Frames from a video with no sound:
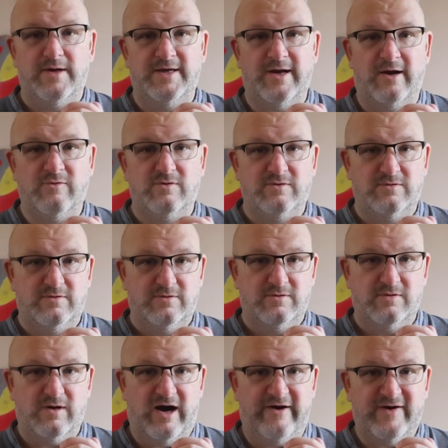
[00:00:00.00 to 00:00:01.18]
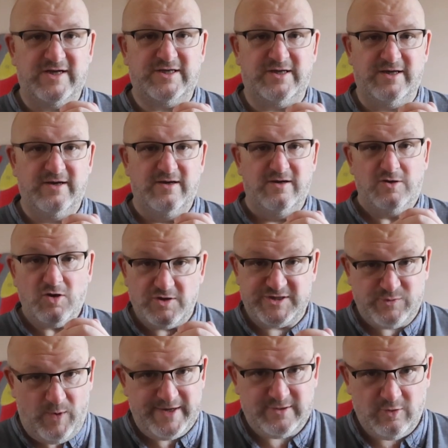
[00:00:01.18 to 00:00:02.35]
you know, I've actually got a
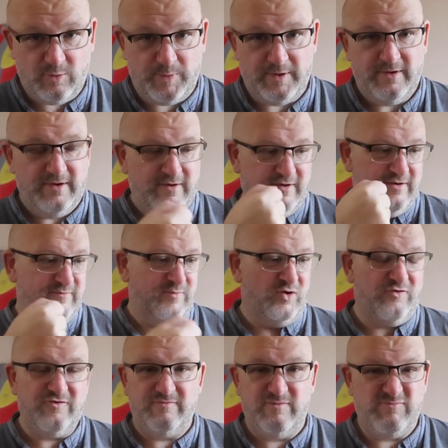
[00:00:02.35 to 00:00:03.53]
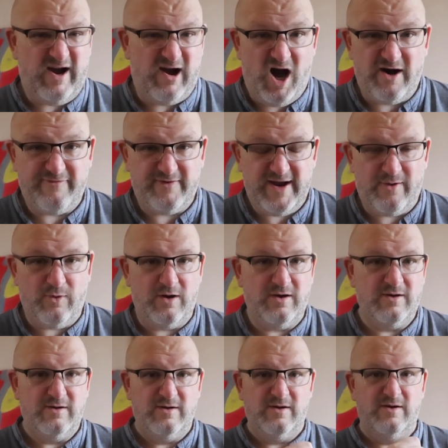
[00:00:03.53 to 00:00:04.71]
sweat up, more than about half an hour,
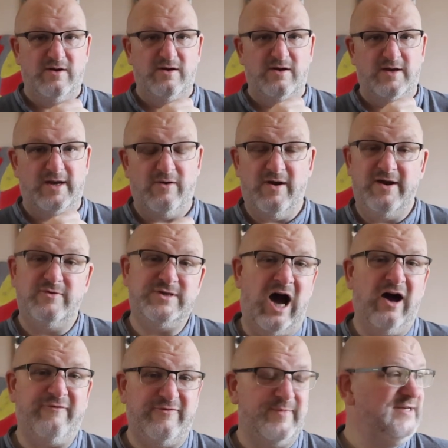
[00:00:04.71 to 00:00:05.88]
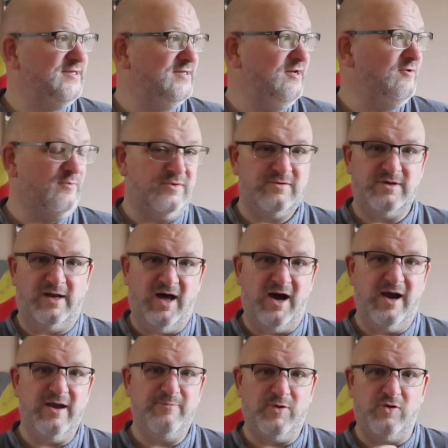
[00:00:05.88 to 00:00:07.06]
you know, and it was hard for me to do, I'm not gonna
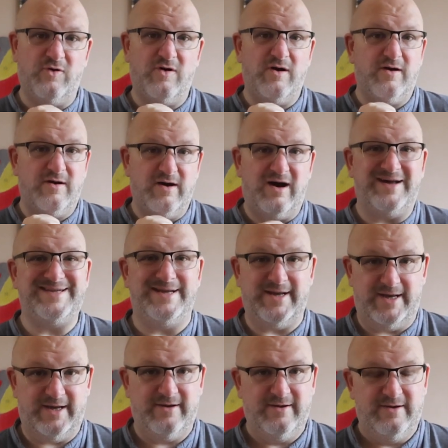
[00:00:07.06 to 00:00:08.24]
lie, but I did it.